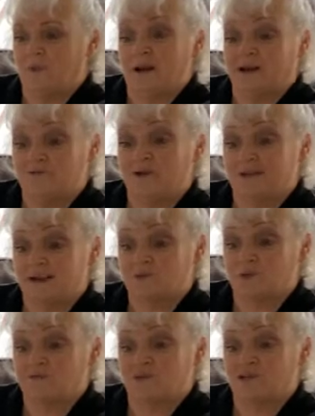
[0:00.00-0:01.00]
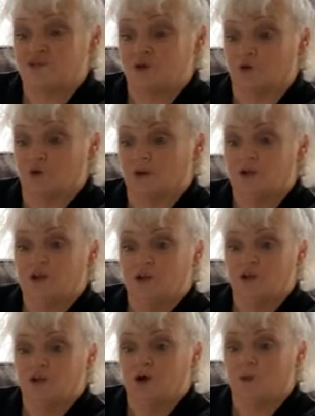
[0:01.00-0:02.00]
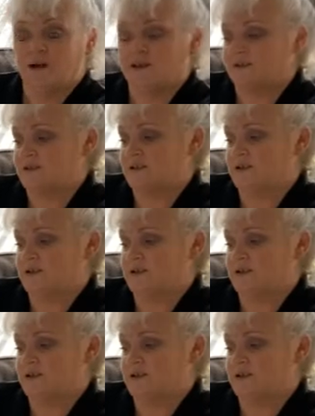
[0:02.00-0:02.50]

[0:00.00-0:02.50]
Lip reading: and I think that's with the sun, when it